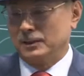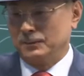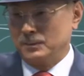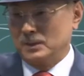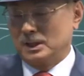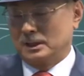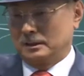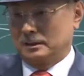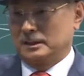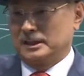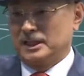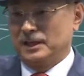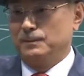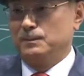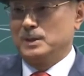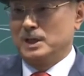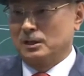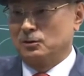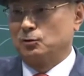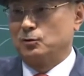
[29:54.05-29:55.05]
that the
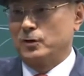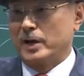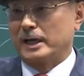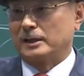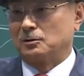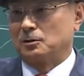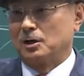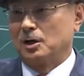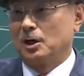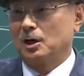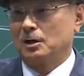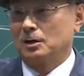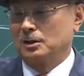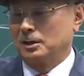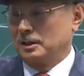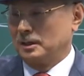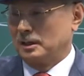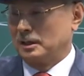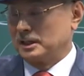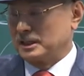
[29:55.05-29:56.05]
product be made so that
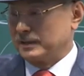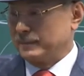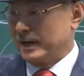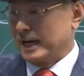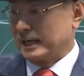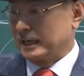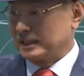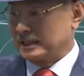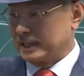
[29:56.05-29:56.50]
it will stay